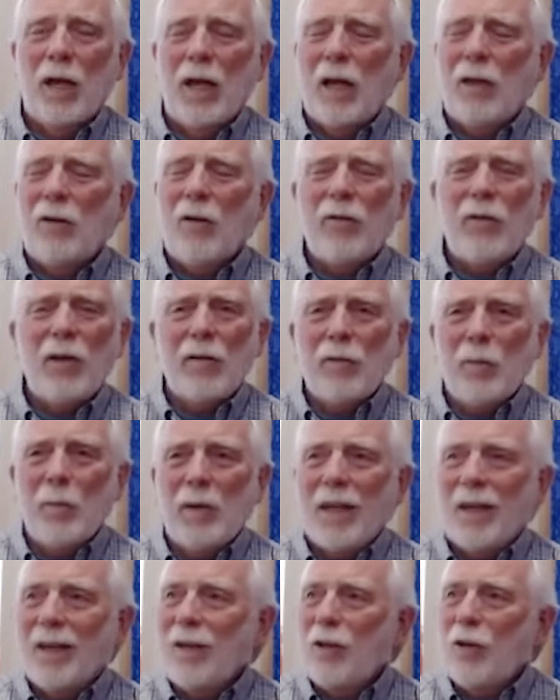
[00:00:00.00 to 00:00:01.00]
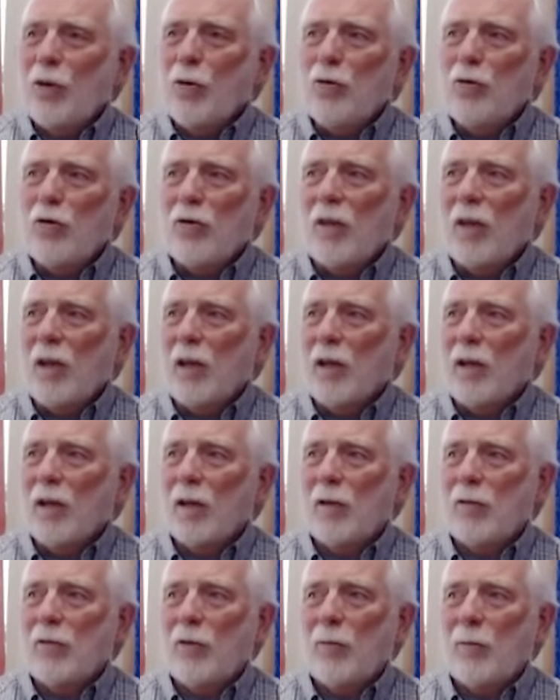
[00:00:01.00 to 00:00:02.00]
it doesn't have to be a huge thing, it
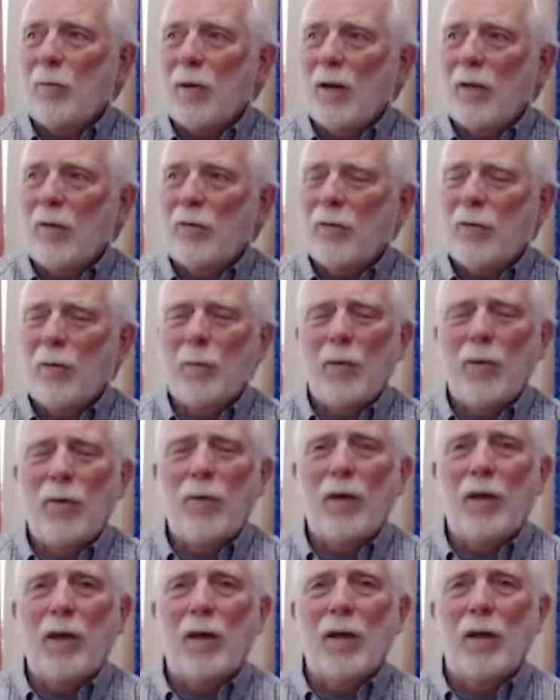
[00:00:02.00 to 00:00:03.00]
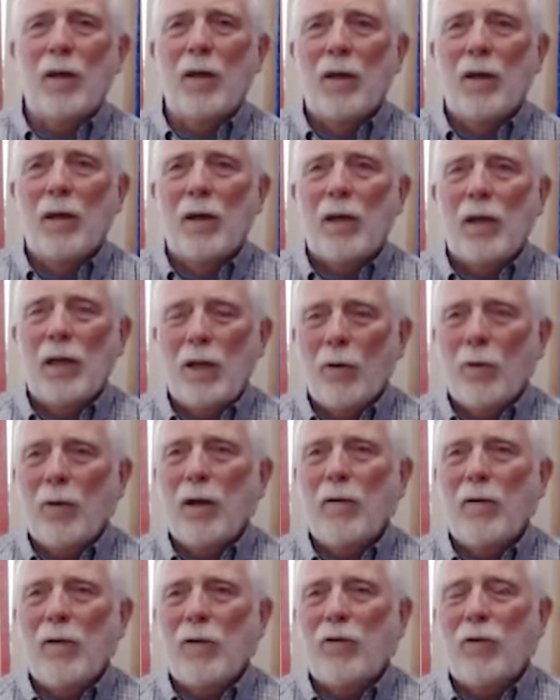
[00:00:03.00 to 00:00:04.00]
can just be a simple thing. He'll
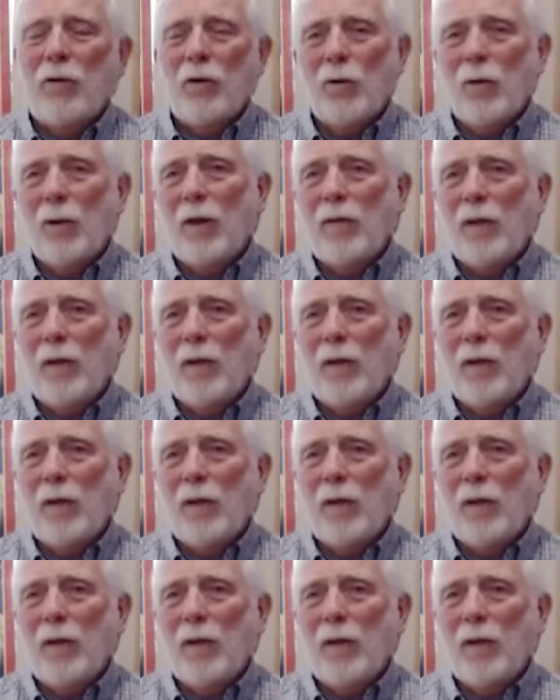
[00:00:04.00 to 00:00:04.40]
give it to you, and